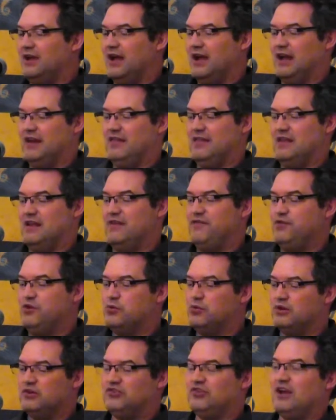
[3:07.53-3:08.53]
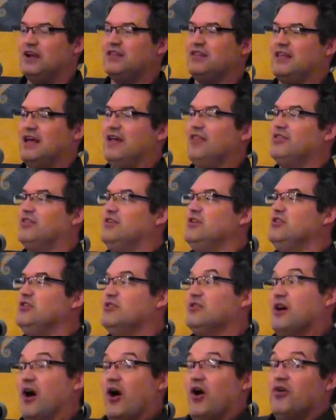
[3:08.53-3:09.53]
and if you reject that,
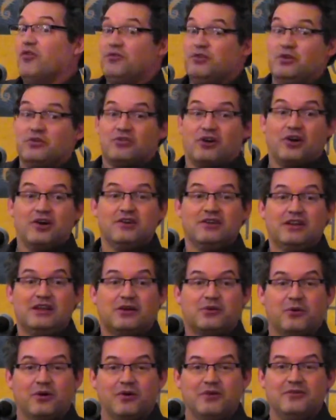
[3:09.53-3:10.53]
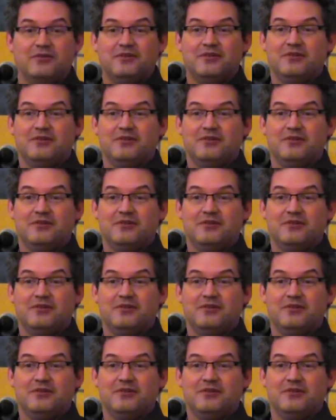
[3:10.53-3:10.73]
then all views aren't equal.